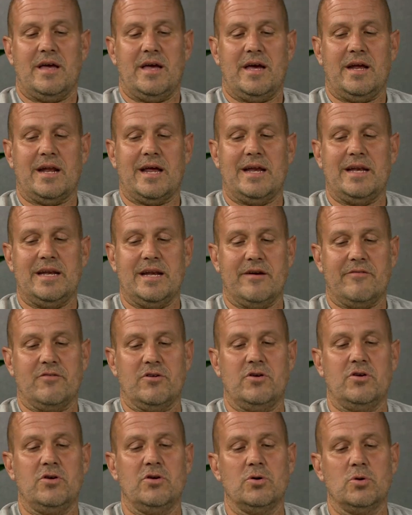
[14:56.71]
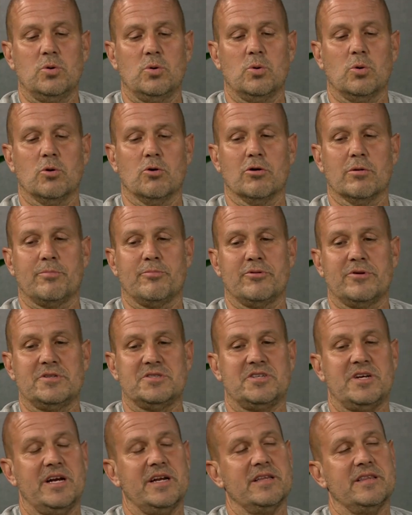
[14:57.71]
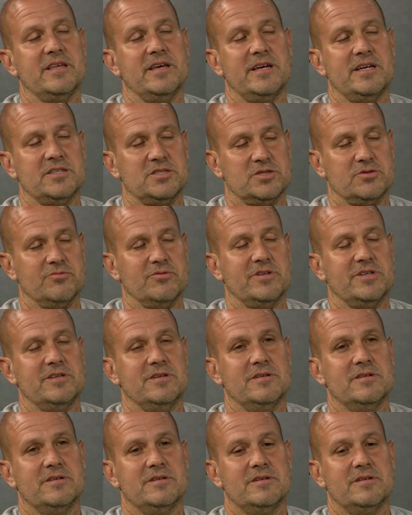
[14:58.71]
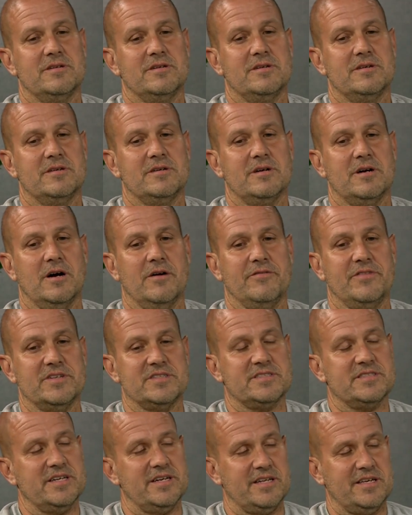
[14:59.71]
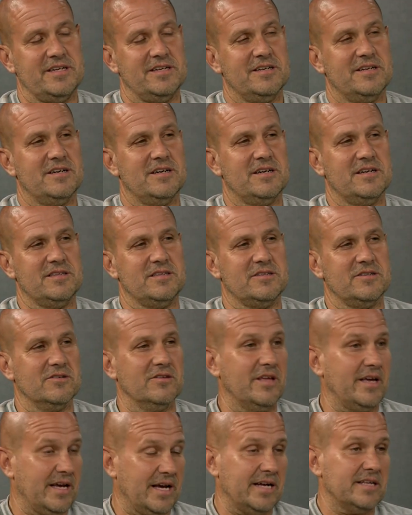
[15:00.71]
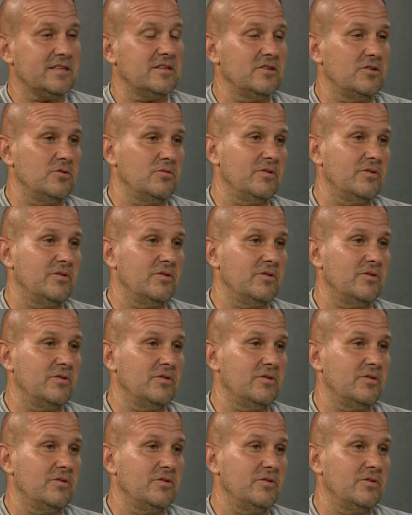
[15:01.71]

and I never knew or appreciated the history of the city until I got to do